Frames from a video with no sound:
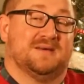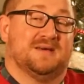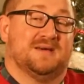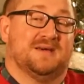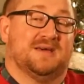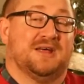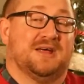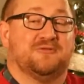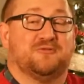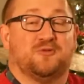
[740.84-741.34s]

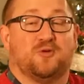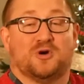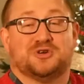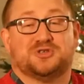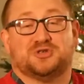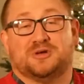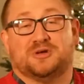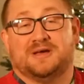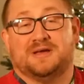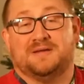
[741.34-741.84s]
And
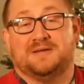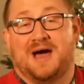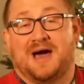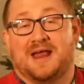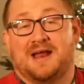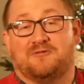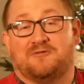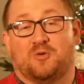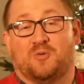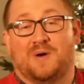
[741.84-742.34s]
unfortunately, not
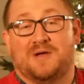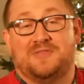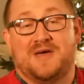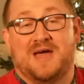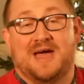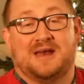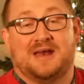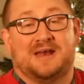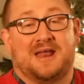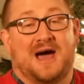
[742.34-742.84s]
everyone
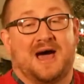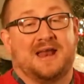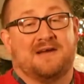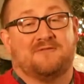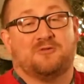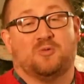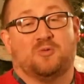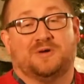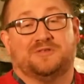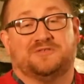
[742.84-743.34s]
then and not
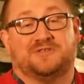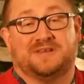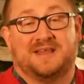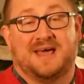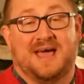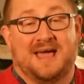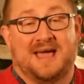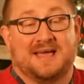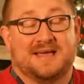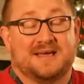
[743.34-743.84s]
everyone
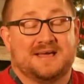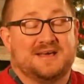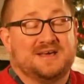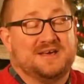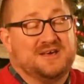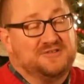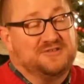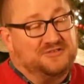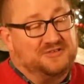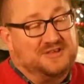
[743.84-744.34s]
today
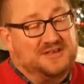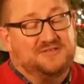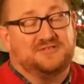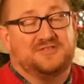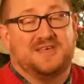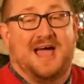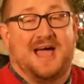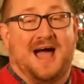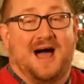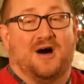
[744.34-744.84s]
sees
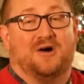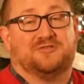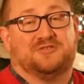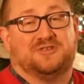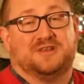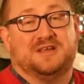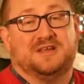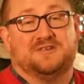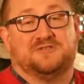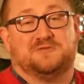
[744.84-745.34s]
the house
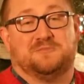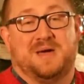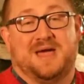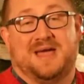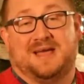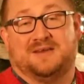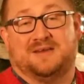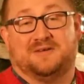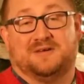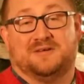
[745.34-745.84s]
that he has
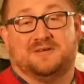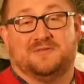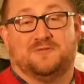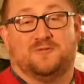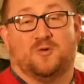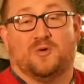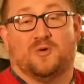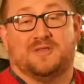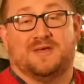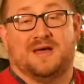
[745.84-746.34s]
made
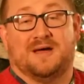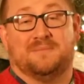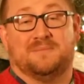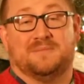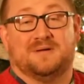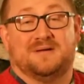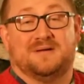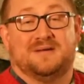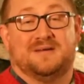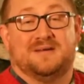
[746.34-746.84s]
for them.
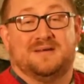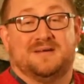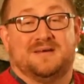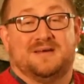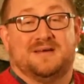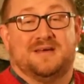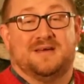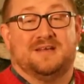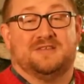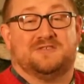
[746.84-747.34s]

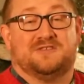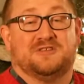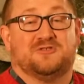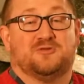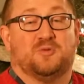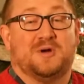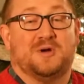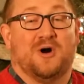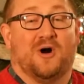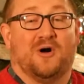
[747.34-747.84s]
And since
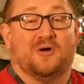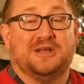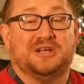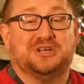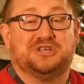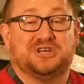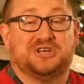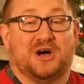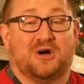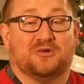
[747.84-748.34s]
we all need
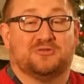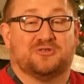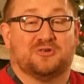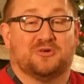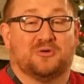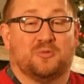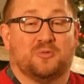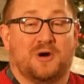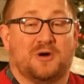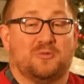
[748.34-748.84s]

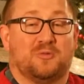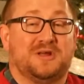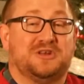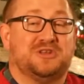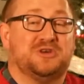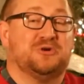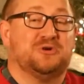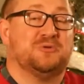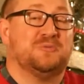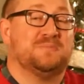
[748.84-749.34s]
shelter, what do we
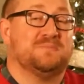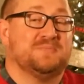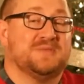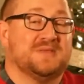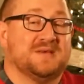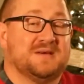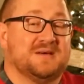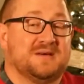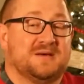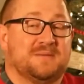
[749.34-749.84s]
do?
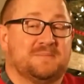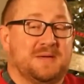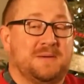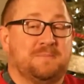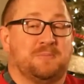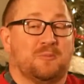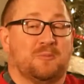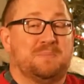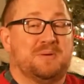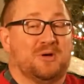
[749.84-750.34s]

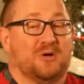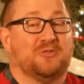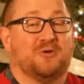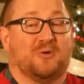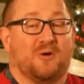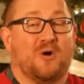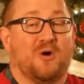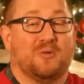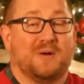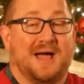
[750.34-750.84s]
People build
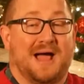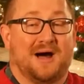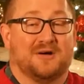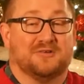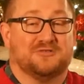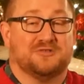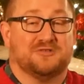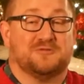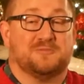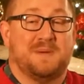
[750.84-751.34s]
their own
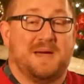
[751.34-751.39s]
houses.